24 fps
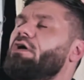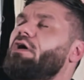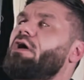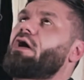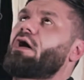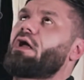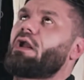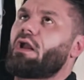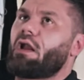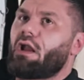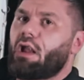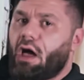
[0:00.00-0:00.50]

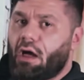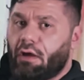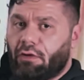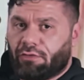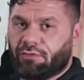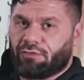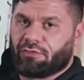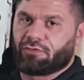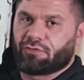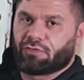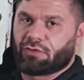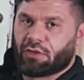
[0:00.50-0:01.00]

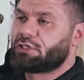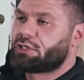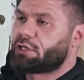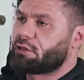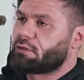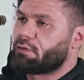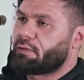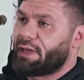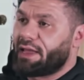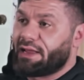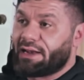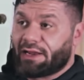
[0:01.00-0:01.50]
close to
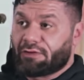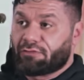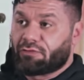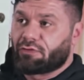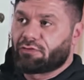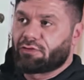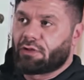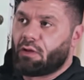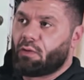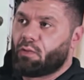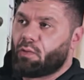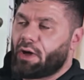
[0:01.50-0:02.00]
the way
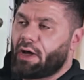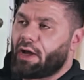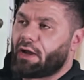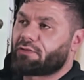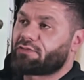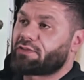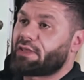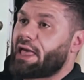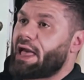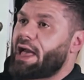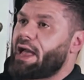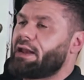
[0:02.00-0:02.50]
letrozole works.